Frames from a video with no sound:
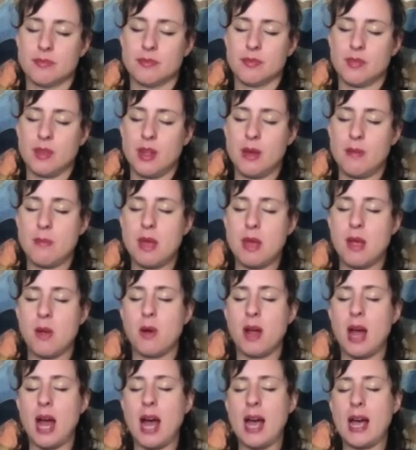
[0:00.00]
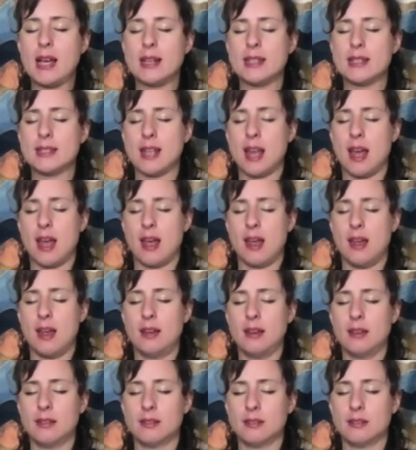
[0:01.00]
And may what I
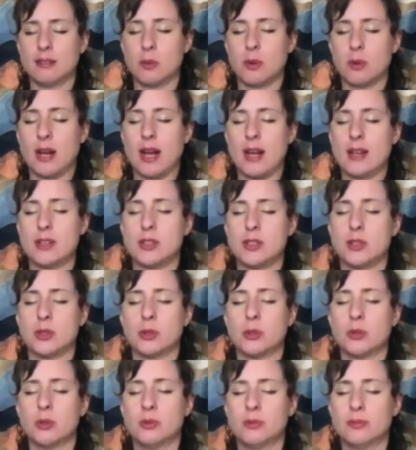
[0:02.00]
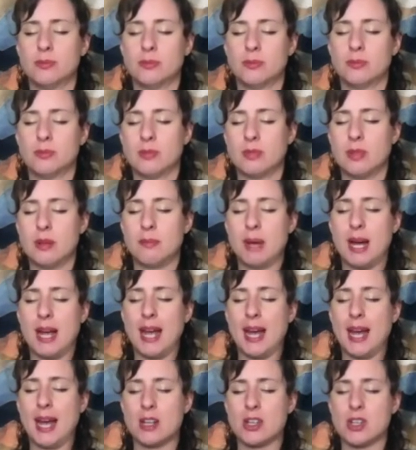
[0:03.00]
say, what I do, and my
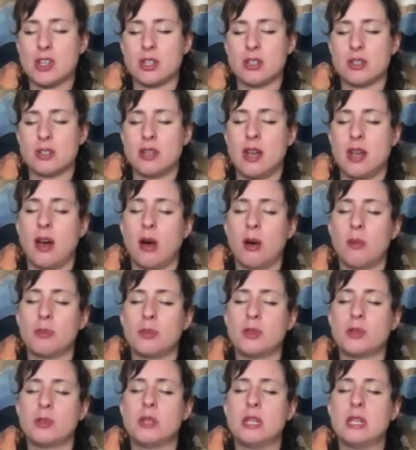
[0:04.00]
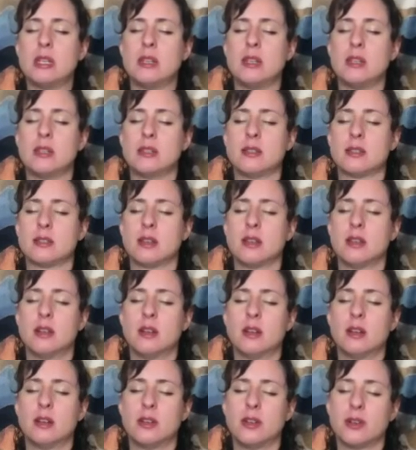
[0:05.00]
actions help to ease
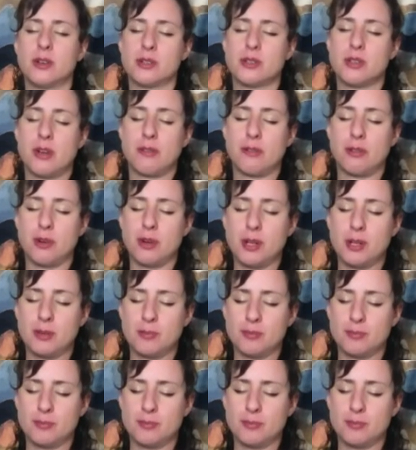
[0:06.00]
your suffering.